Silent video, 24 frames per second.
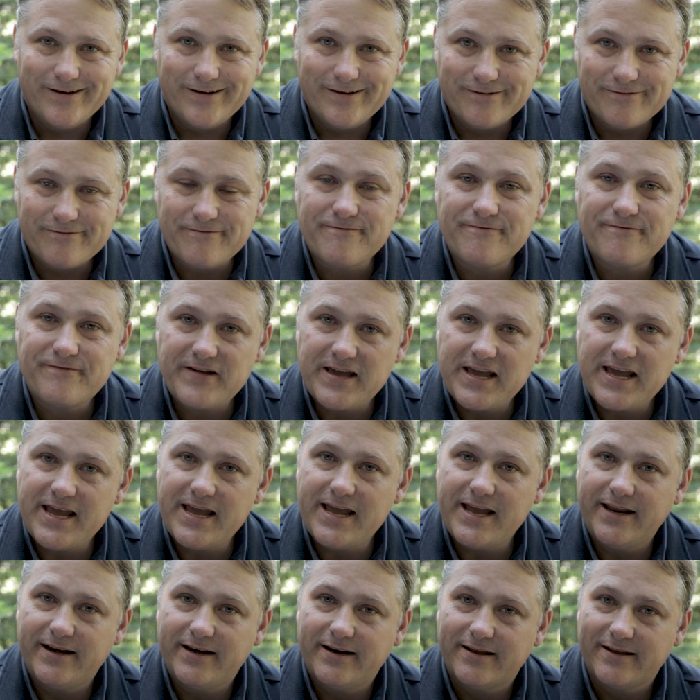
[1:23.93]

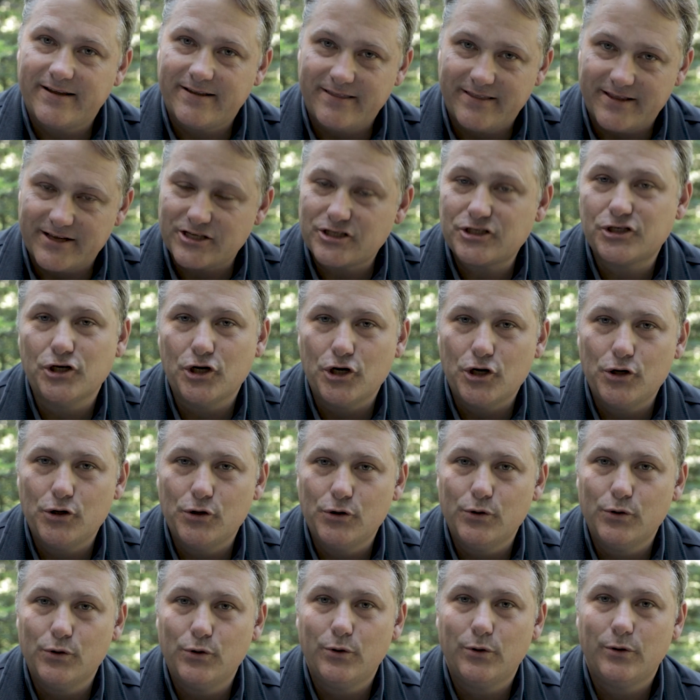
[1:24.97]
feed this
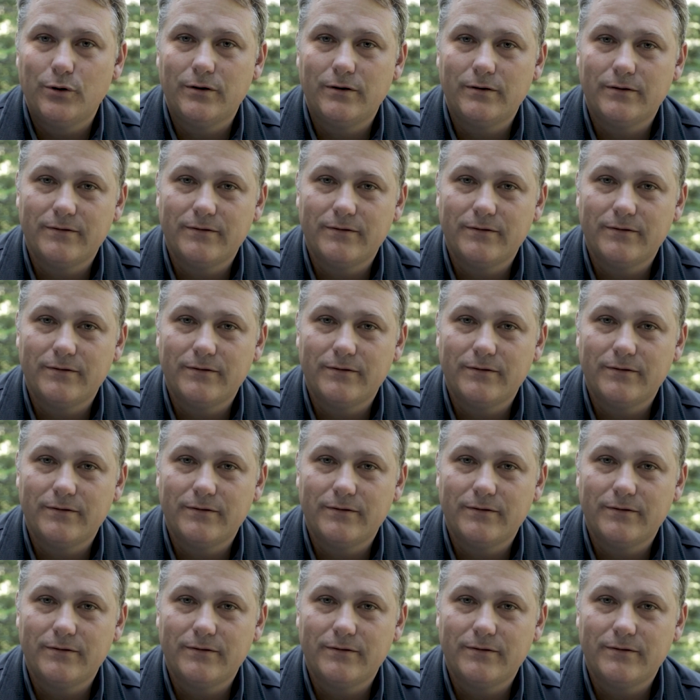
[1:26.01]
new